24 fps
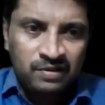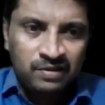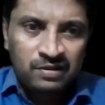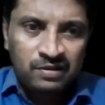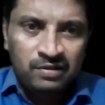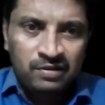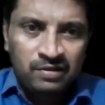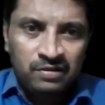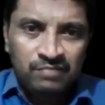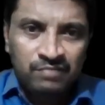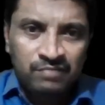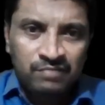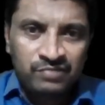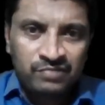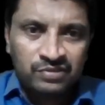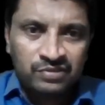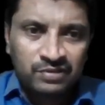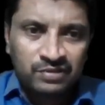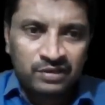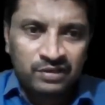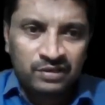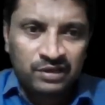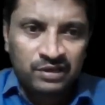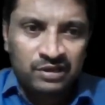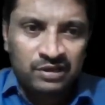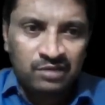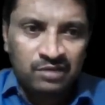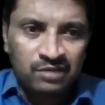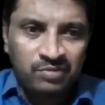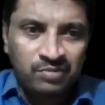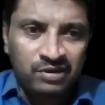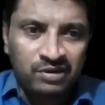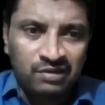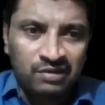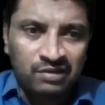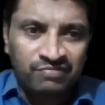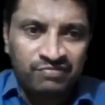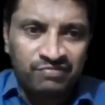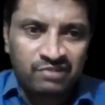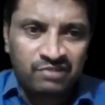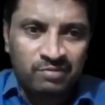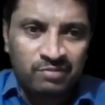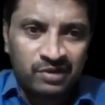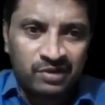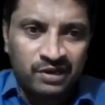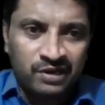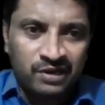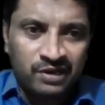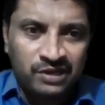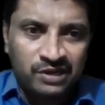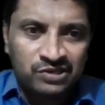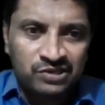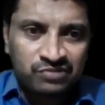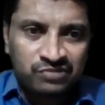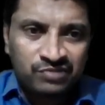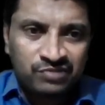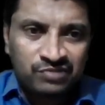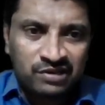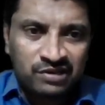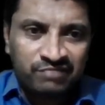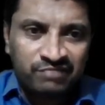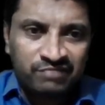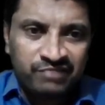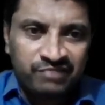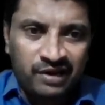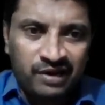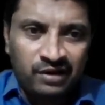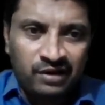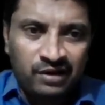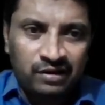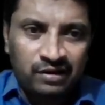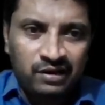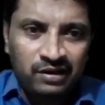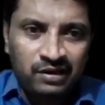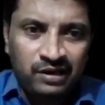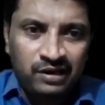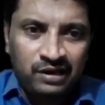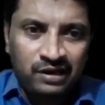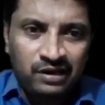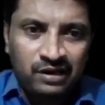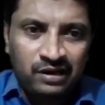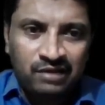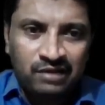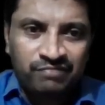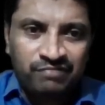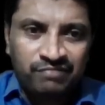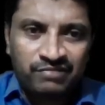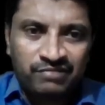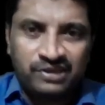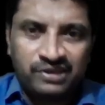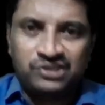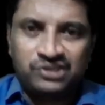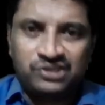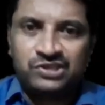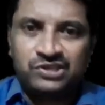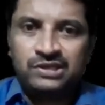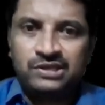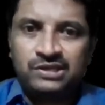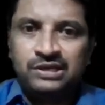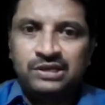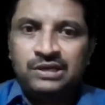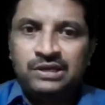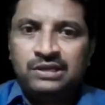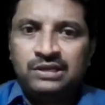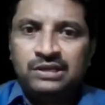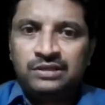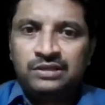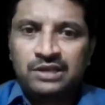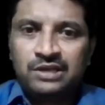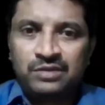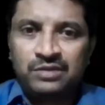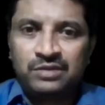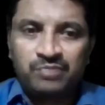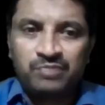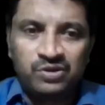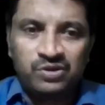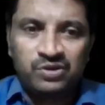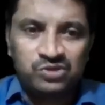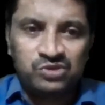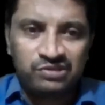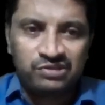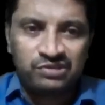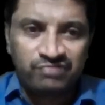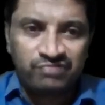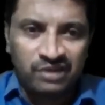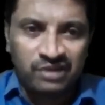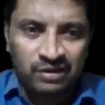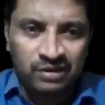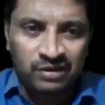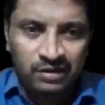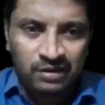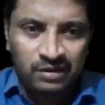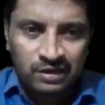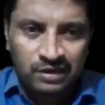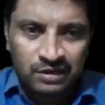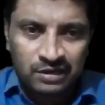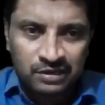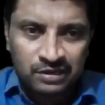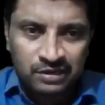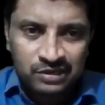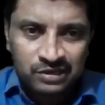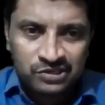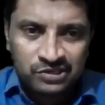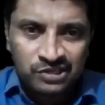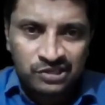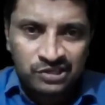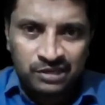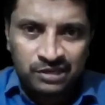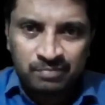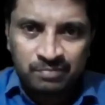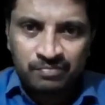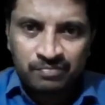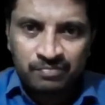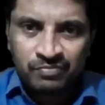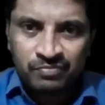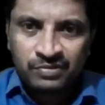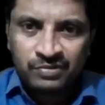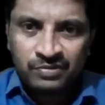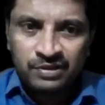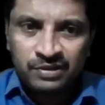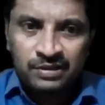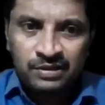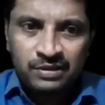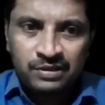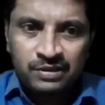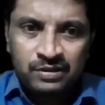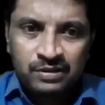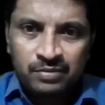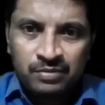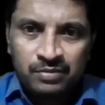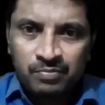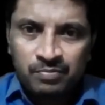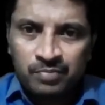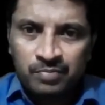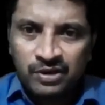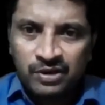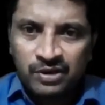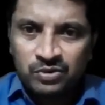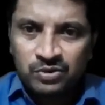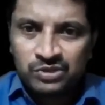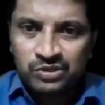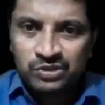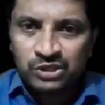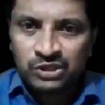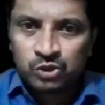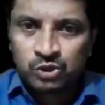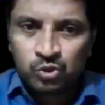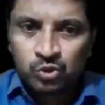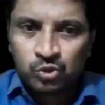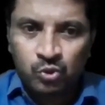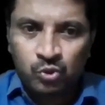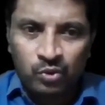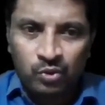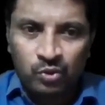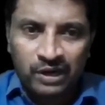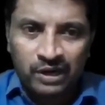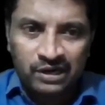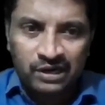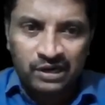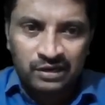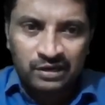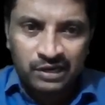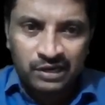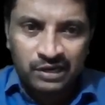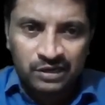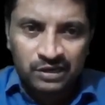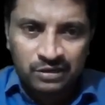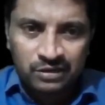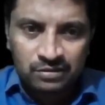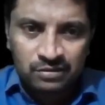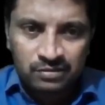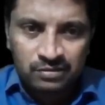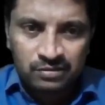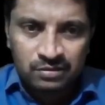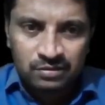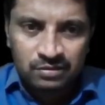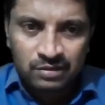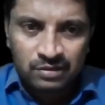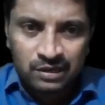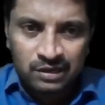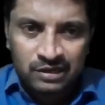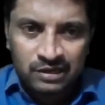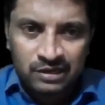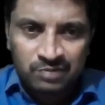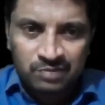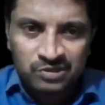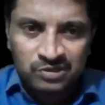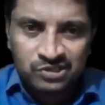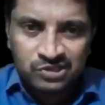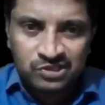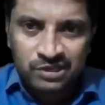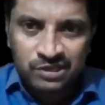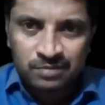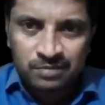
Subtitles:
With E comma F comma H, we can find E, F, H. Then by using 1, I can get Z. By using 2, I can get I comma J.